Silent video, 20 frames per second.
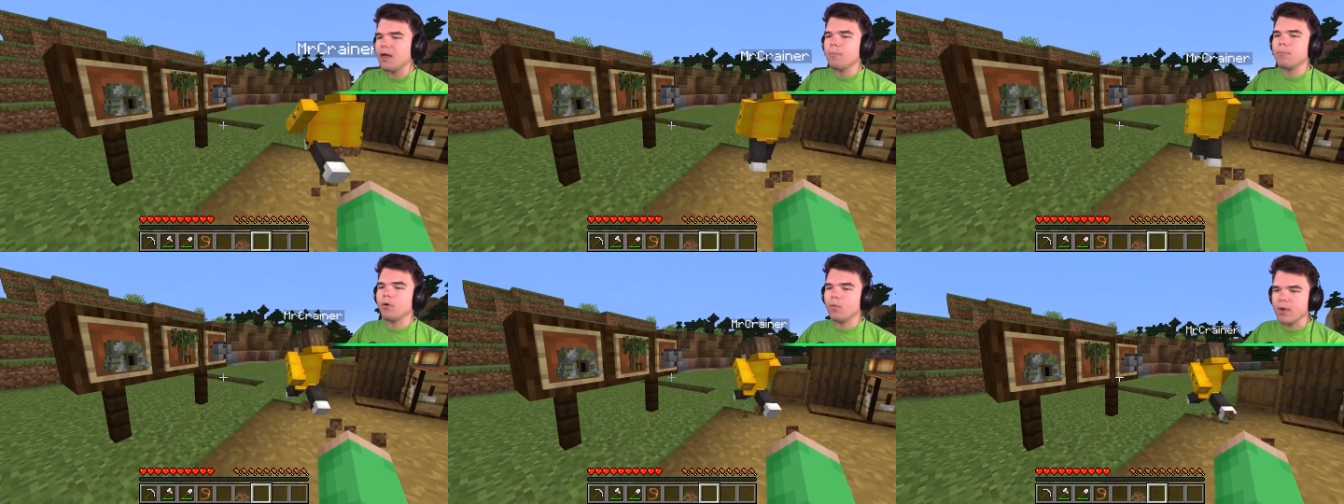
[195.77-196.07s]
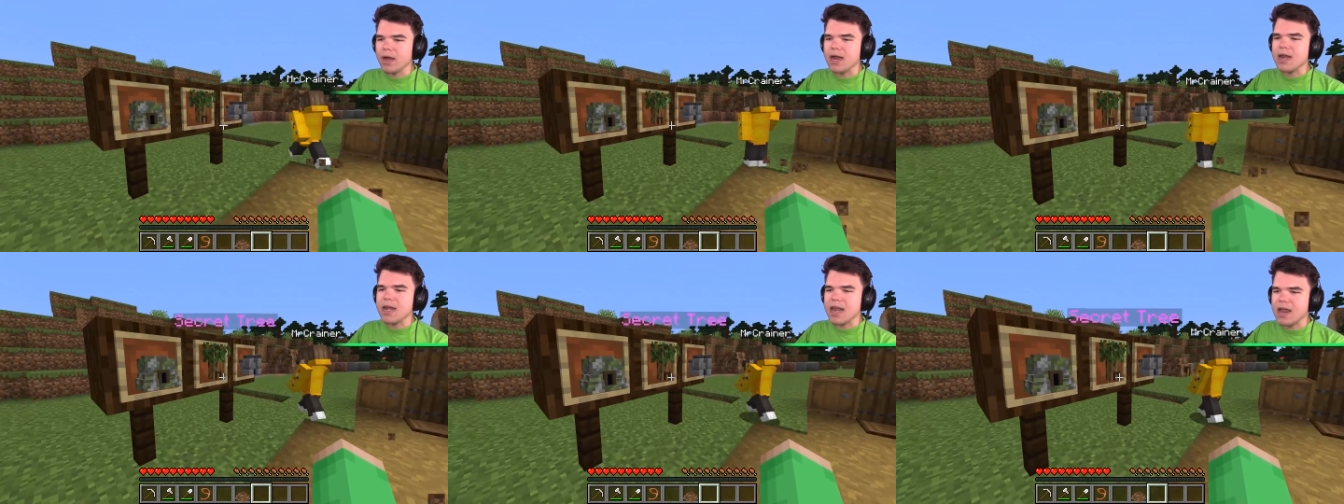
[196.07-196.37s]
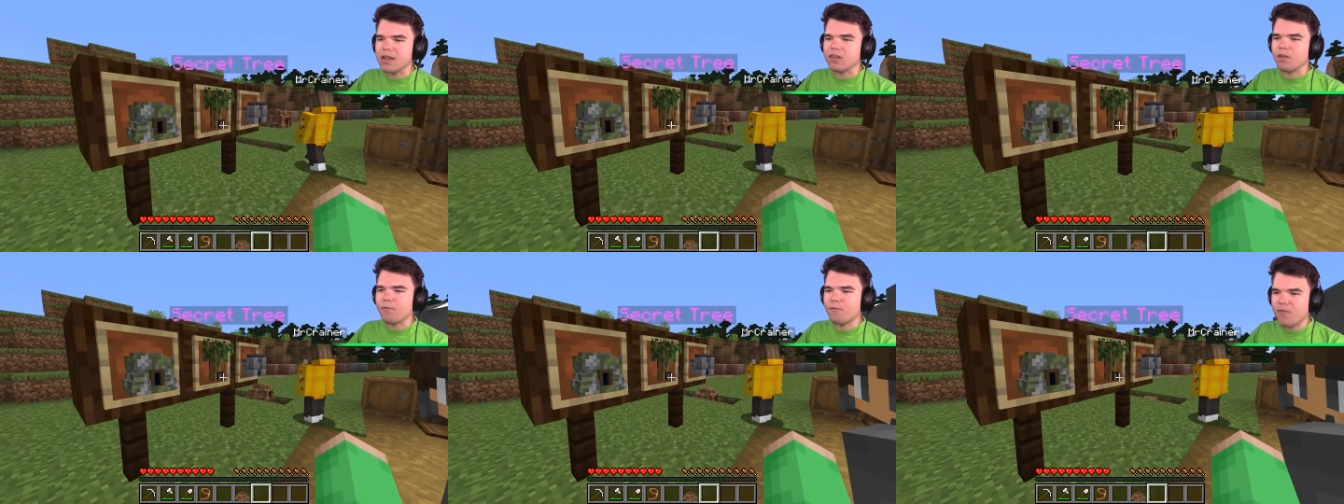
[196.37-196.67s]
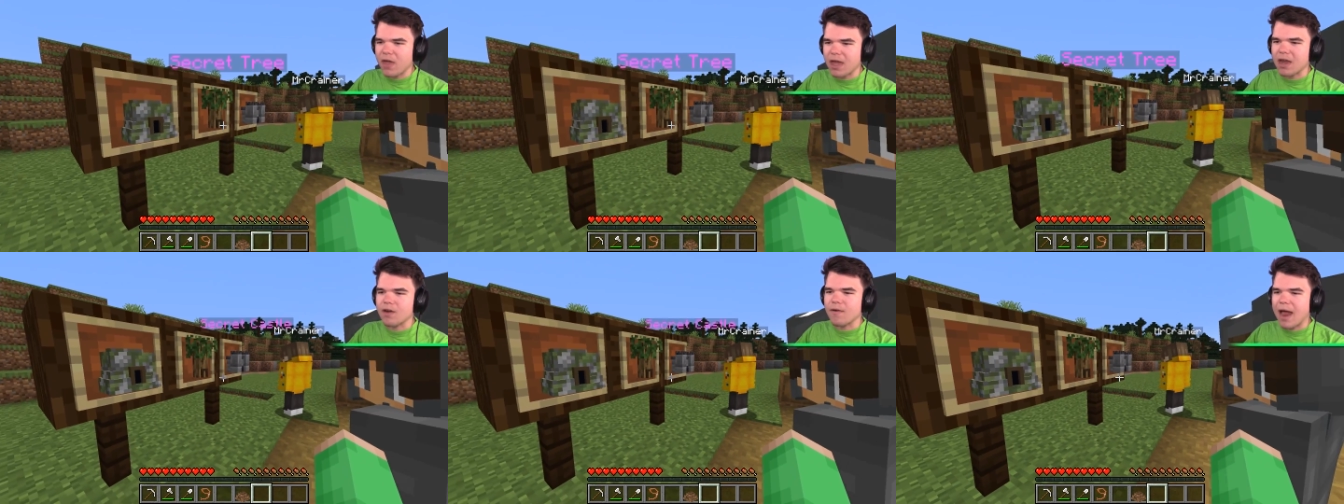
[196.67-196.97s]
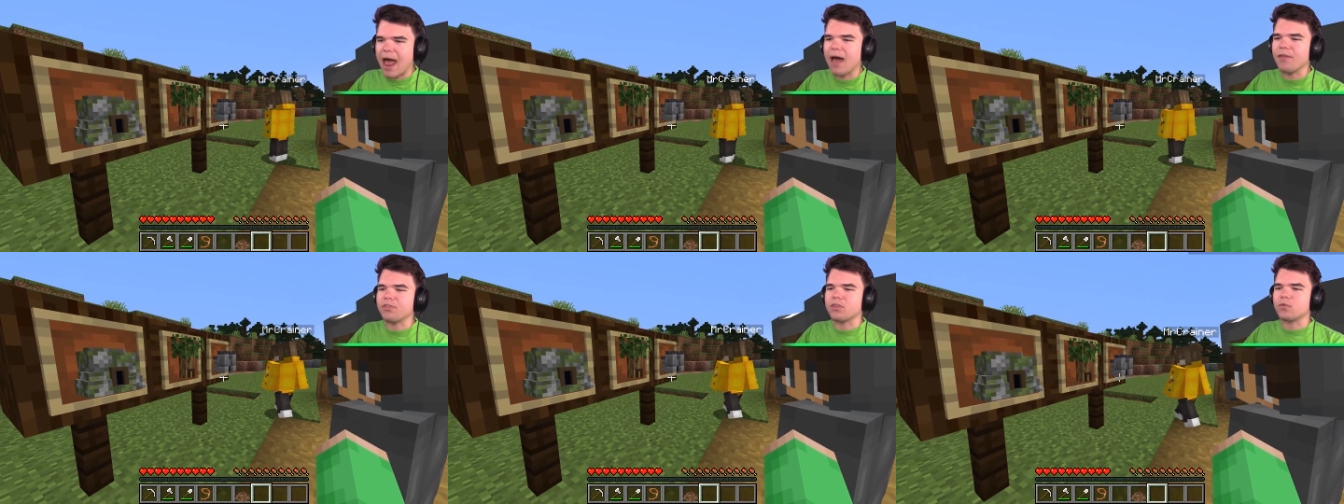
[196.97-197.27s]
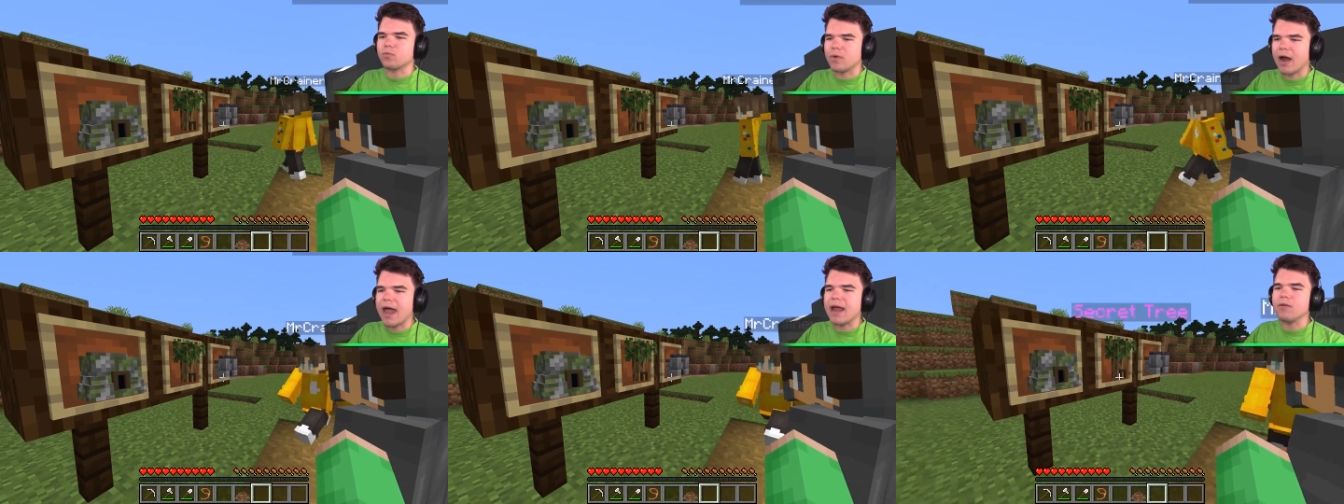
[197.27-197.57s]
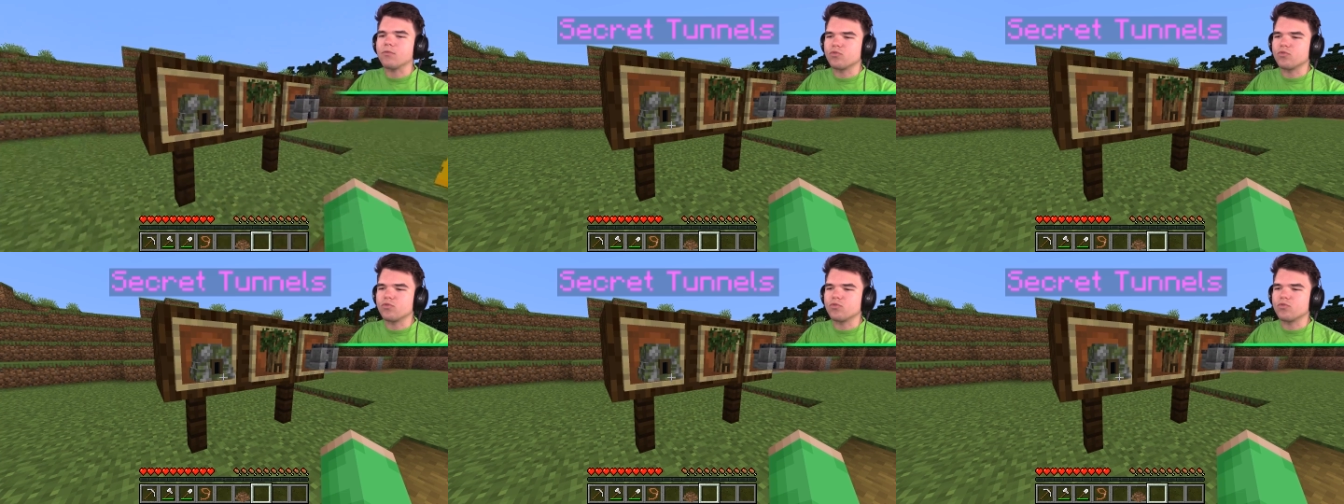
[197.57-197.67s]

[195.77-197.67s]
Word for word: but we need uh -huh. to uh-huh. figure out the right